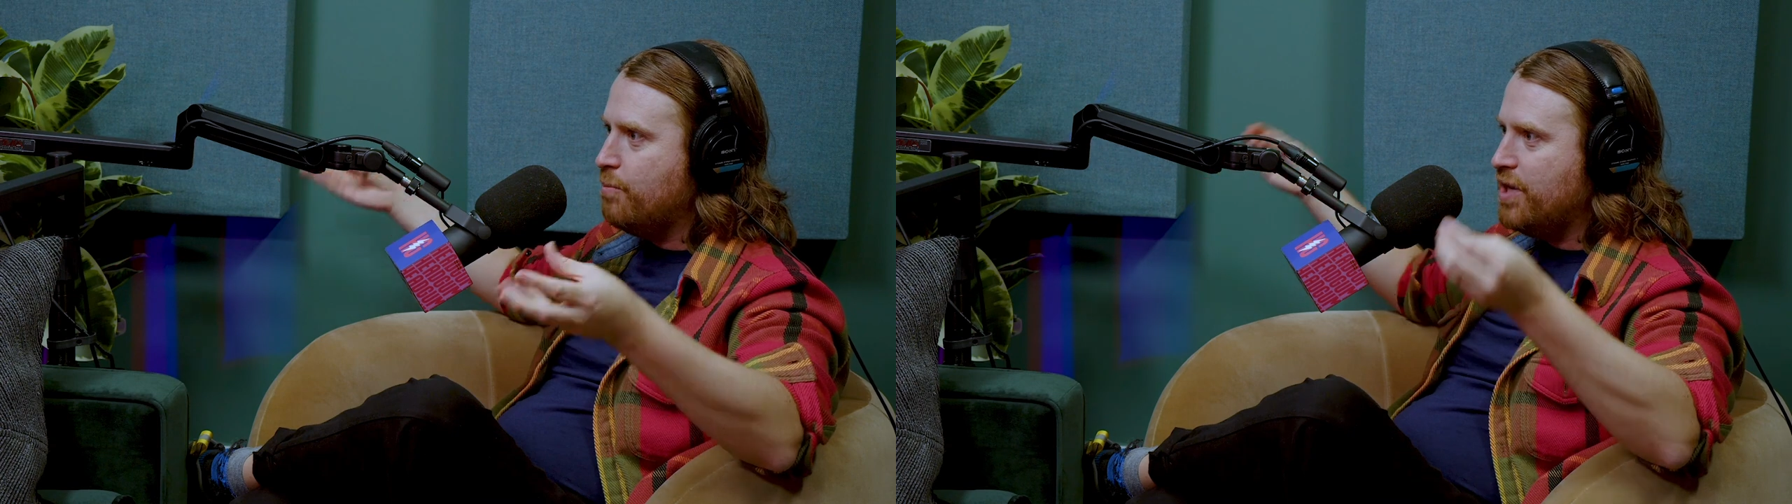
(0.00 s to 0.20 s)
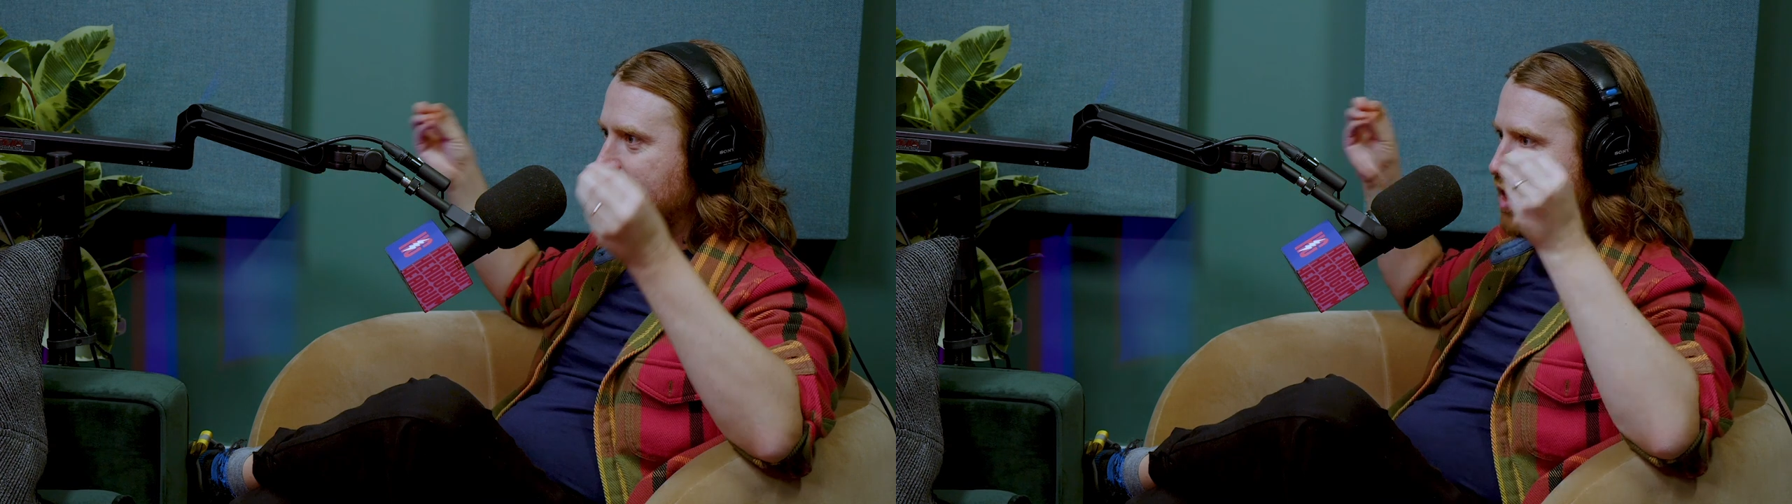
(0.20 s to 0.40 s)

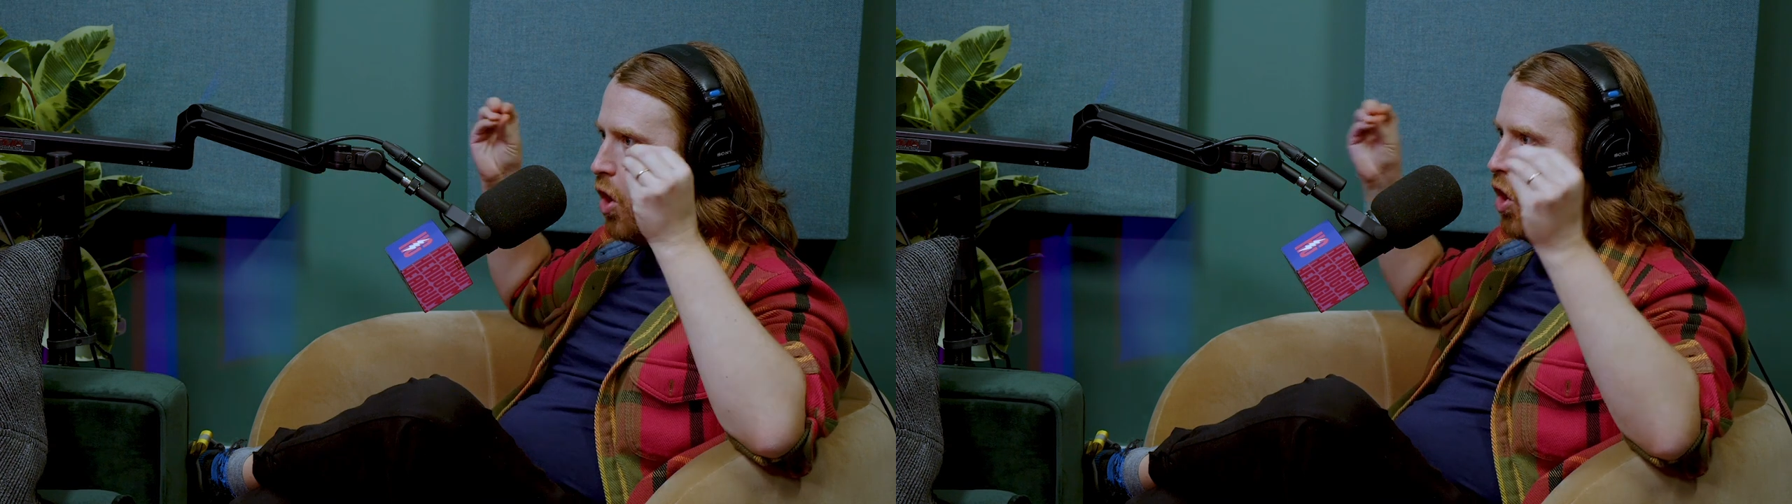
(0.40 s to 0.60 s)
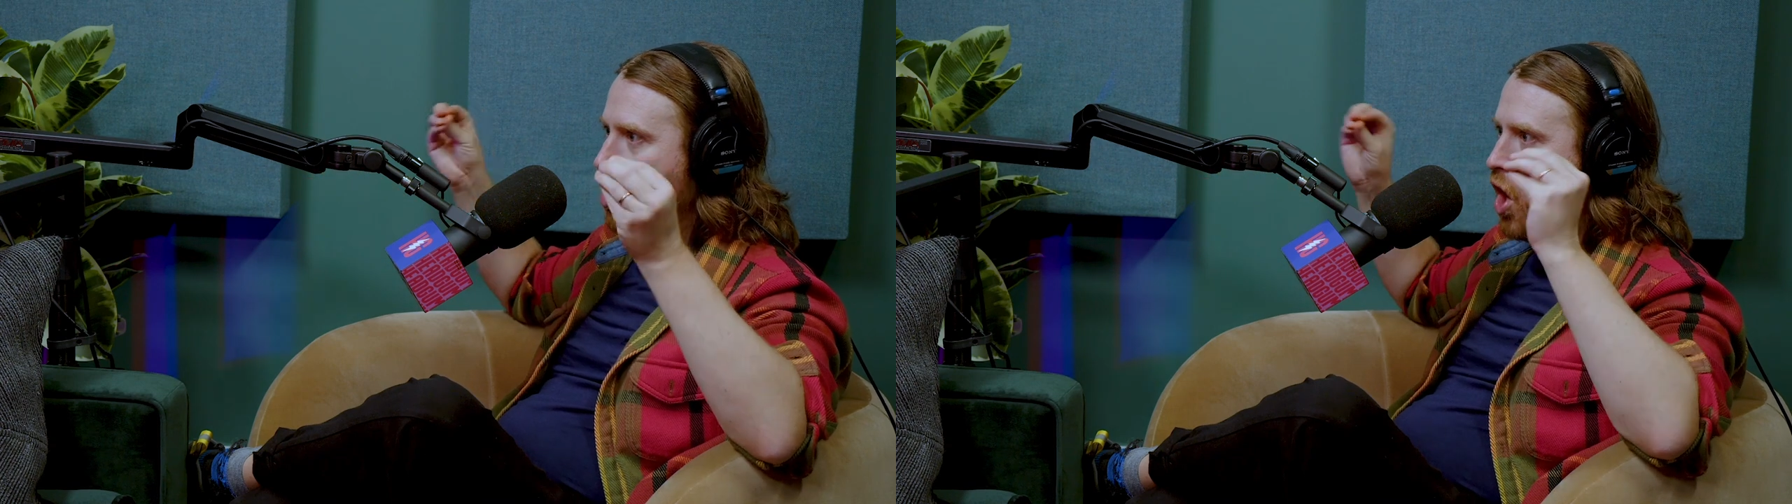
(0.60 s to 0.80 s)
But it's
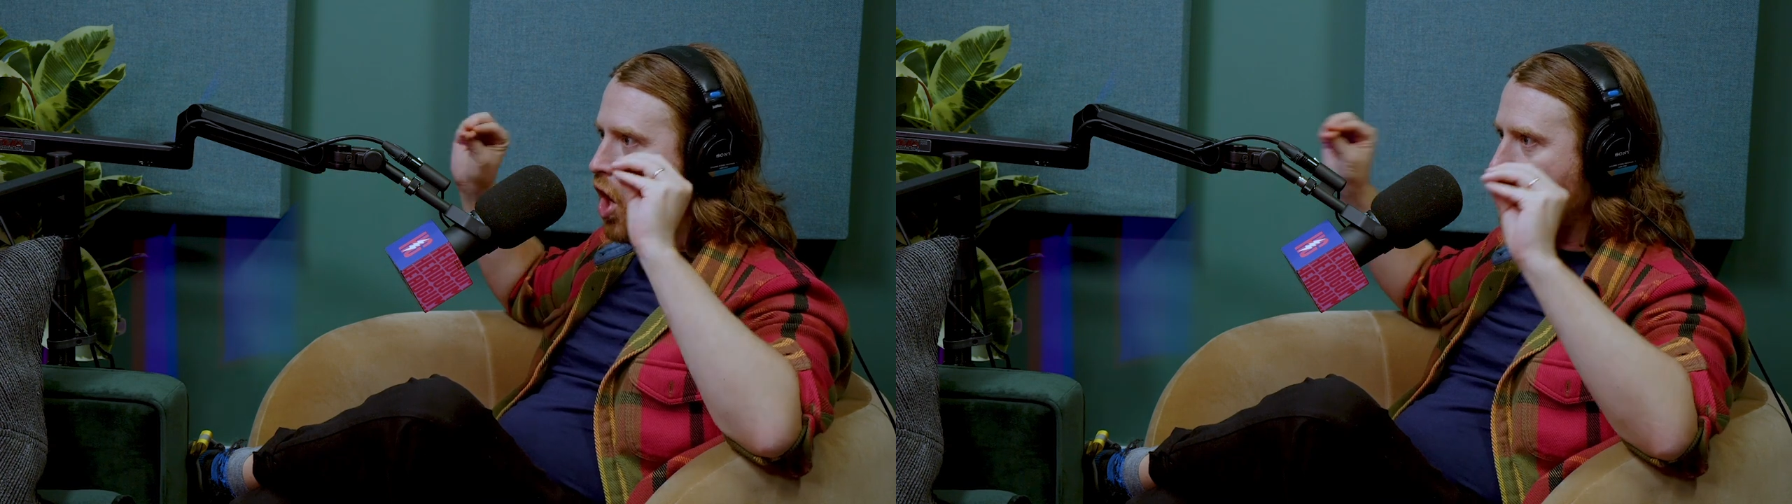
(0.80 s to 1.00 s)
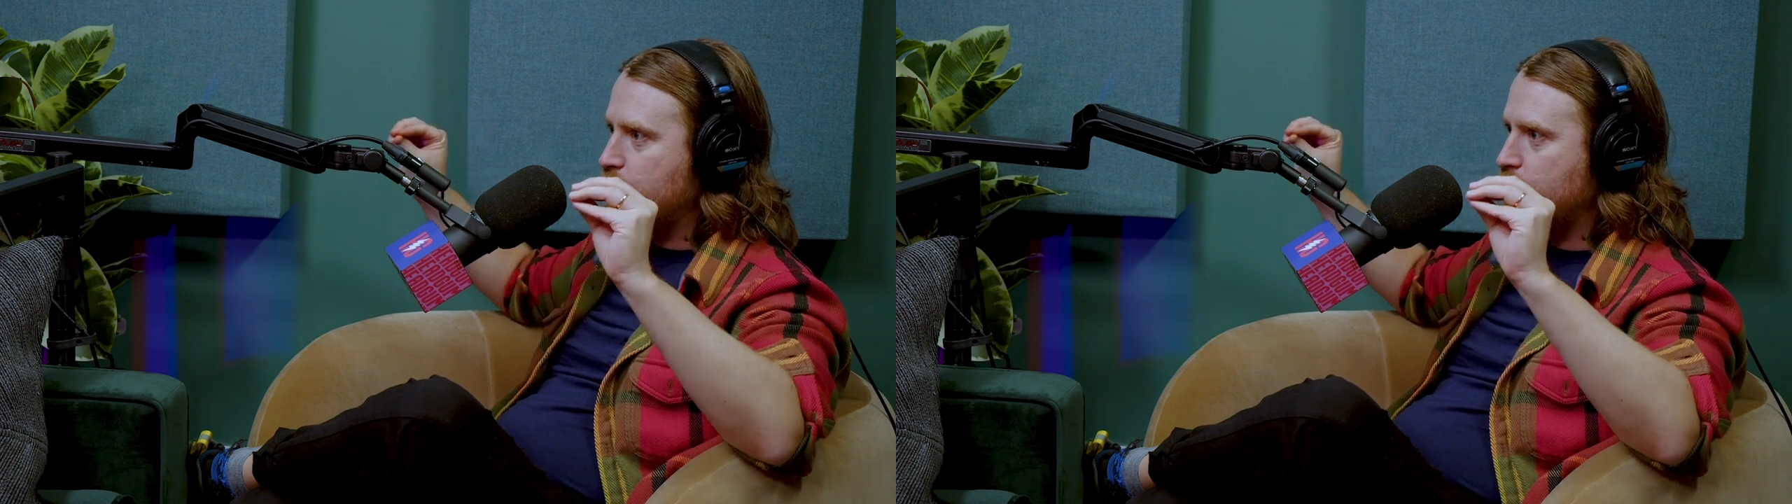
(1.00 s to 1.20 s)
all
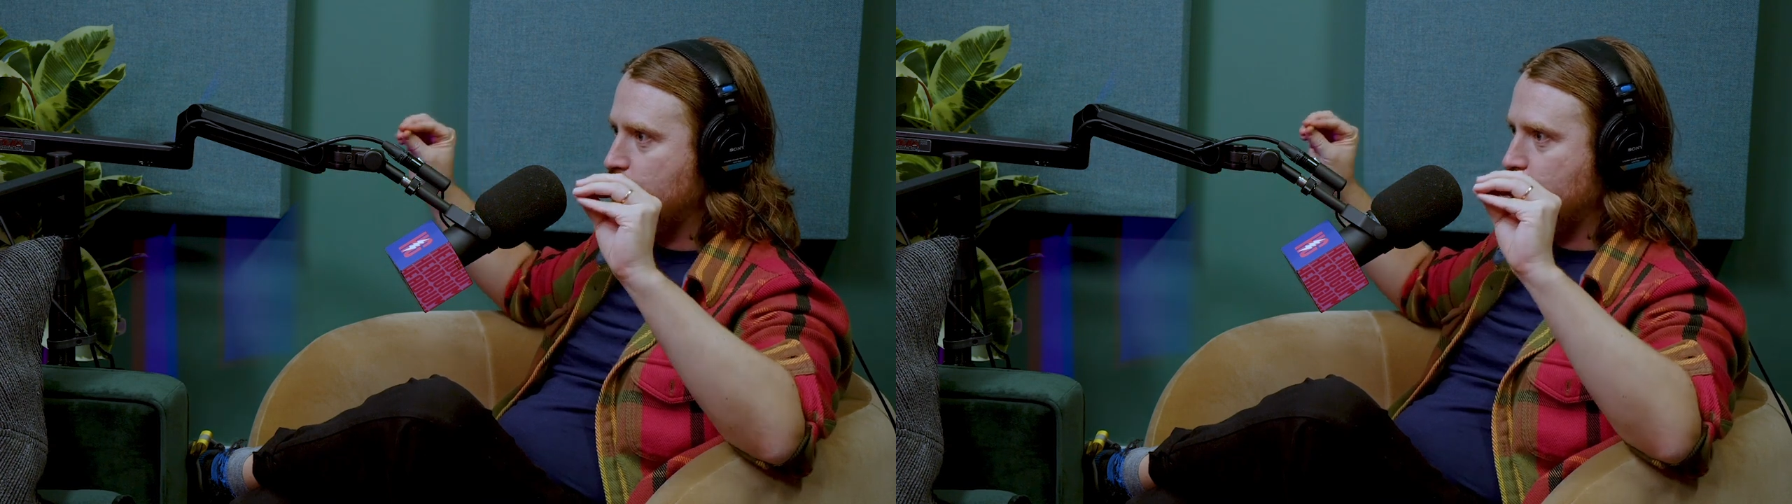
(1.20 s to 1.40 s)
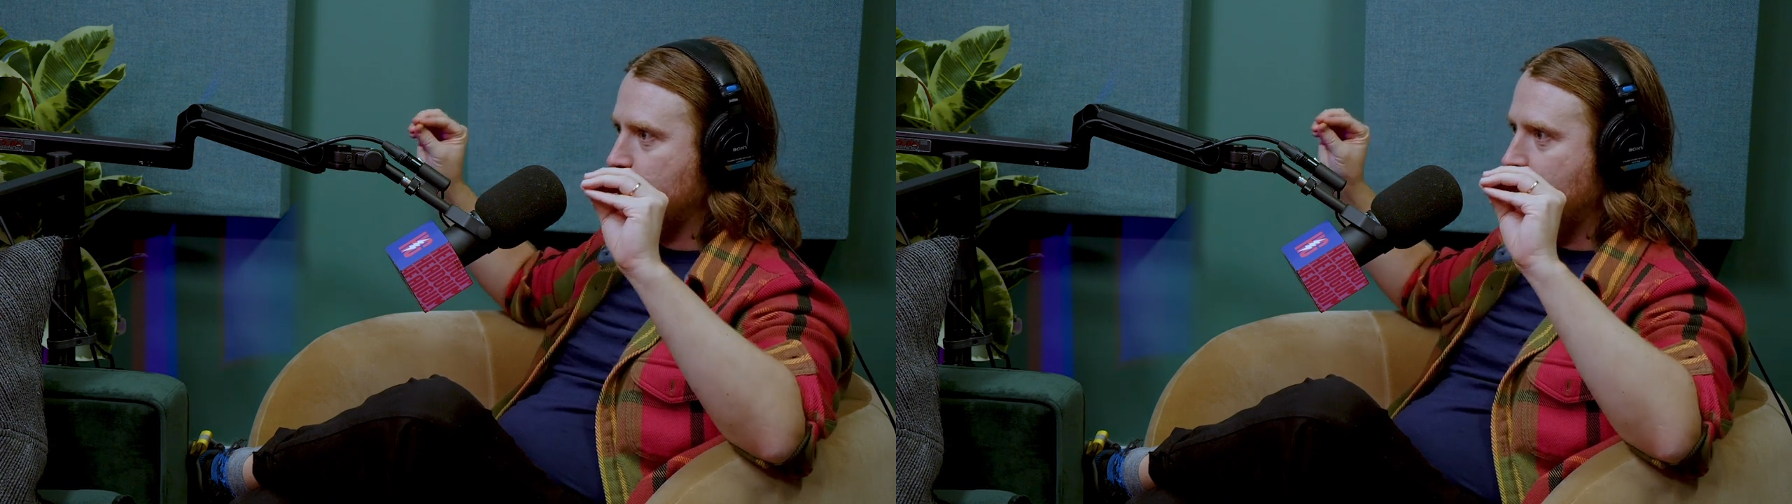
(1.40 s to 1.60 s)
auto
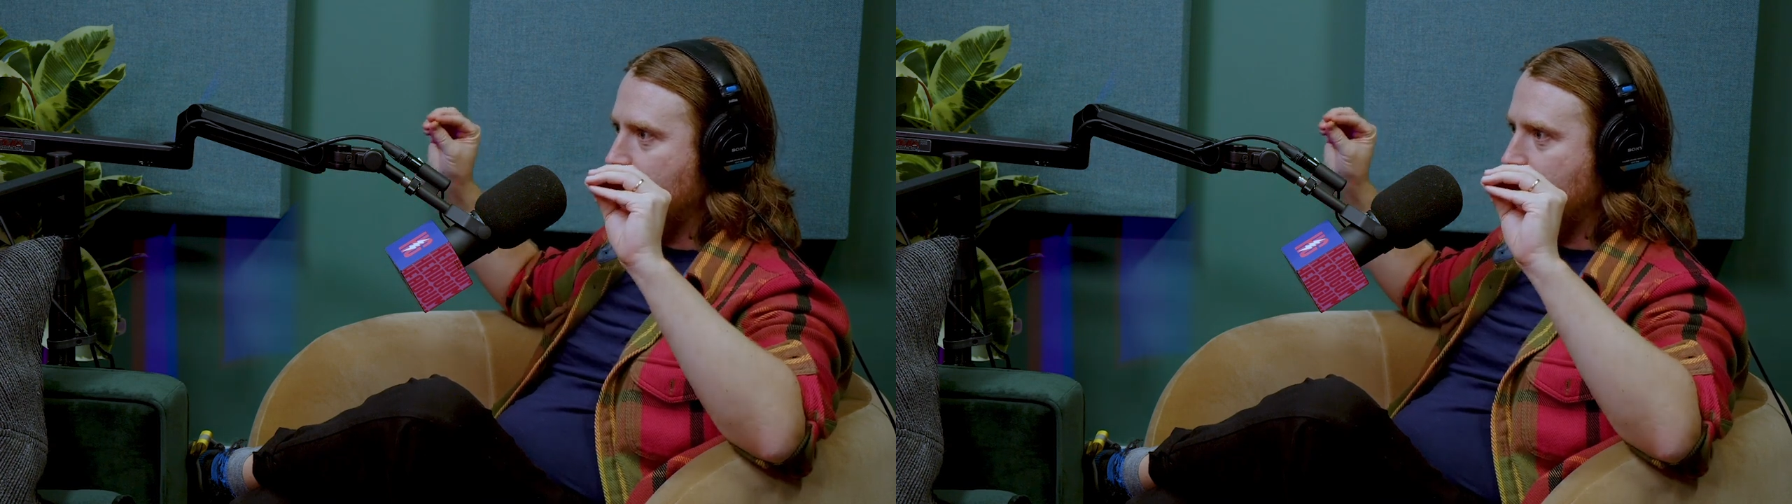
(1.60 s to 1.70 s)
tuned